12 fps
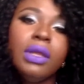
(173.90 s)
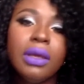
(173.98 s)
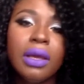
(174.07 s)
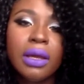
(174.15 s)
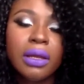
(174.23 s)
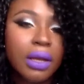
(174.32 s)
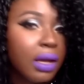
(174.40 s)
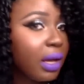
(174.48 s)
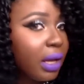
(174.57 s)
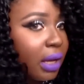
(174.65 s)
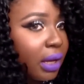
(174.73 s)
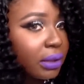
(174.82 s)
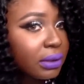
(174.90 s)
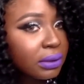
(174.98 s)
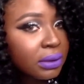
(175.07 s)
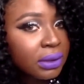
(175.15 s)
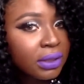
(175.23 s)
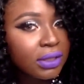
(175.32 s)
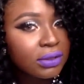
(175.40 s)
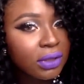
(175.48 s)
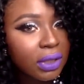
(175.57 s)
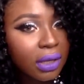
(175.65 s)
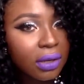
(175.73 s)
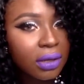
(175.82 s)
And I
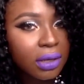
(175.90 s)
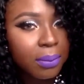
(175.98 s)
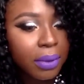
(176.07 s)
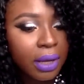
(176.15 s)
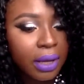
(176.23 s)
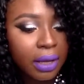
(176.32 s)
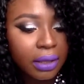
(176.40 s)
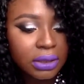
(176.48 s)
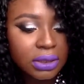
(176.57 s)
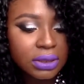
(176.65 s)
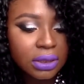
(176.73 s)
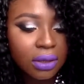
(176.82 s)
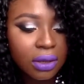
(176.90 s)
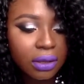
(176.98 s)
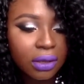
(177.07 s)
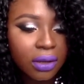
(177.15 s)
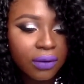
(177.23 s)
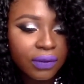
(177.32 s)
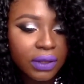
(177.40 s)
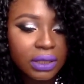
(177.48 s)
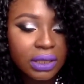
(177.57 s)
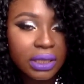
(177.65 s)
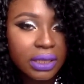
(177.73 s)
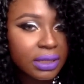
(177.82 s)
took it out of the pack, just cut off the
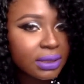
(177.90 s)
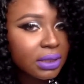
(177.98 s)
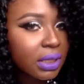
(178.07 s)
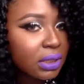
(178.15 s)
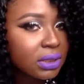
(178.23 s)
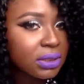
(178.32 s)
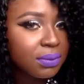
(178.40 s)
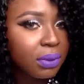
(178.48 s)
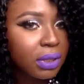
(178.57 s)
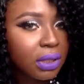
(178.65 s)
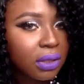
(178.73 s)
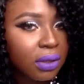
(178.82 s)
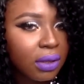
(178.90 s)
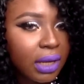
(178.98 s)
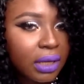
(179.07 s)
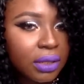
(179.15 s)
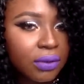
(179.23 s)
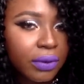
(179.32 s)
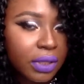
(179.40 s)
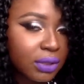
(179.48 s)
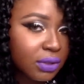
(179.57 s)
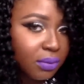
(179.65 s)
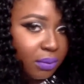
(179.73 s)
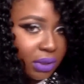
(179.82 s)
layers and just put it on. I didn't really
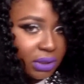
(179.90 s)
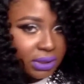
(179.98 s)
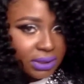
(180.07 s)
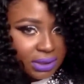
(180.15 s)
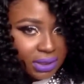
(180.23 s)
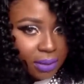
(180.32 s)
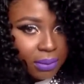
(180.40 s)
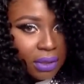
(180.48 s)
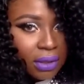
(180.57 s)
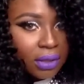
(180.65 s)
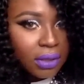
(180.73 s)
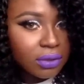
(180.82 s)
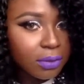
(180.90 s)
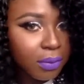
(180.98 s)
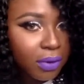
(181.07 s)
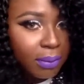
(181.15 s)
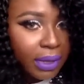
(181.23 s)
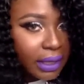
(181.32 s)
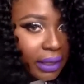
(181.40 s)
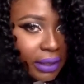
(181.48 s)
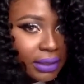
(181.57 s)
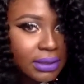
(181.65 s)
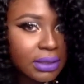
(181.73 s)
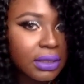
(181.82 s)
do much except to put my
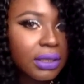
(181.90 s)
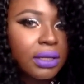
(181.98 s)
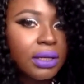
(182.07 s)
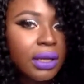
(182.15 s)
hands in there